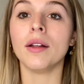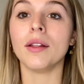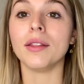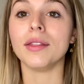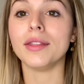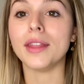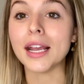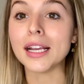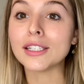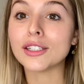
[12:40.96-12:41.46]

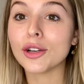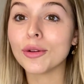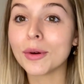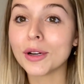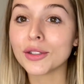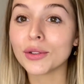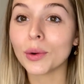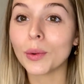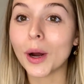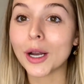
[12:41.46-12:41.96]
Thanks so
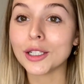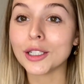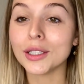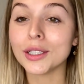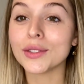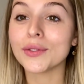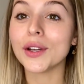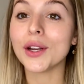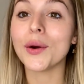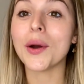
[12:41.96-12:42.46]
much for watching
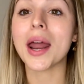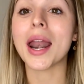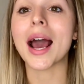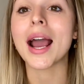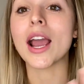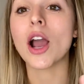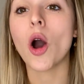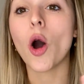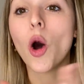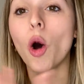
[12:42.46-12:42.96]
this video, and I
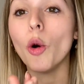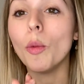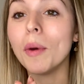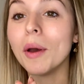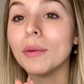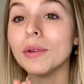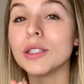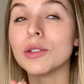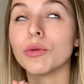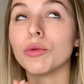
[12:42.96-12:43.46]
hope
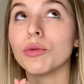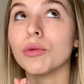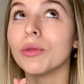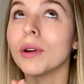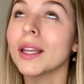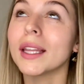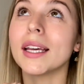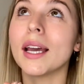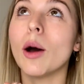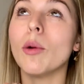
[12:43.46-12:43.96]
it was
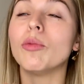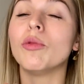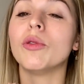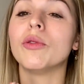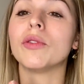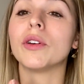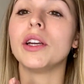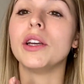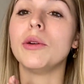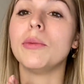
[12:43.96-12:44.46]
really helpful
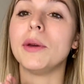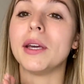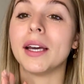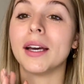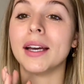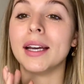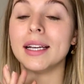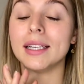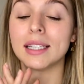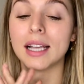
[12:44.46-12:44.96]
for you,
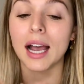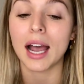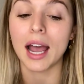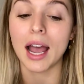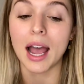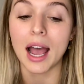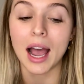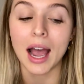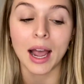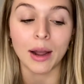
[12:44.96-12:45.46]
because
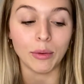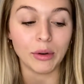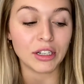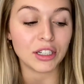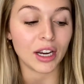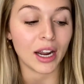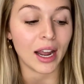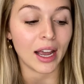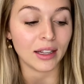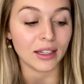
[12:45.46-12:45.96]
I wish
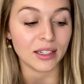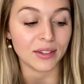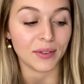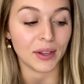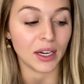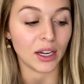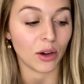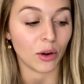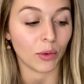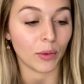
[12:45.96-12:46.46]
I had this
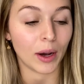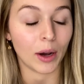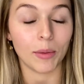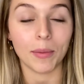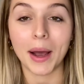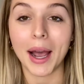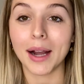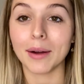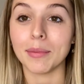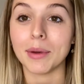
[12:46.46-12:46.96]
video a while
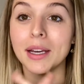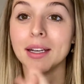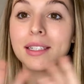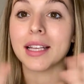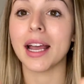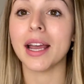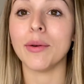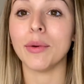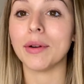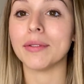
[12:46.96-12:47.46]
back because
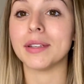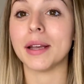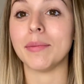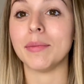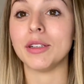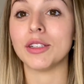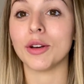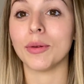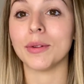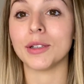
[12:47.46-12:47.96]
it would have saved
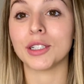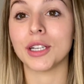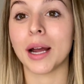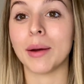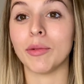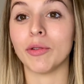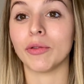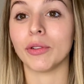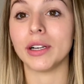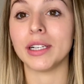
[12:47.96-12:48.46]
me so much
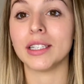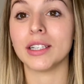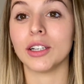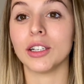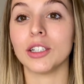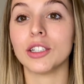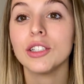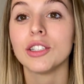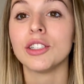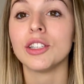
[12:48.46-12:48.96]
time of
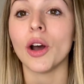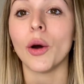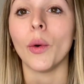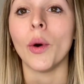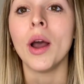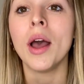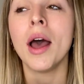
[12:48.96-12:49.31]
research. So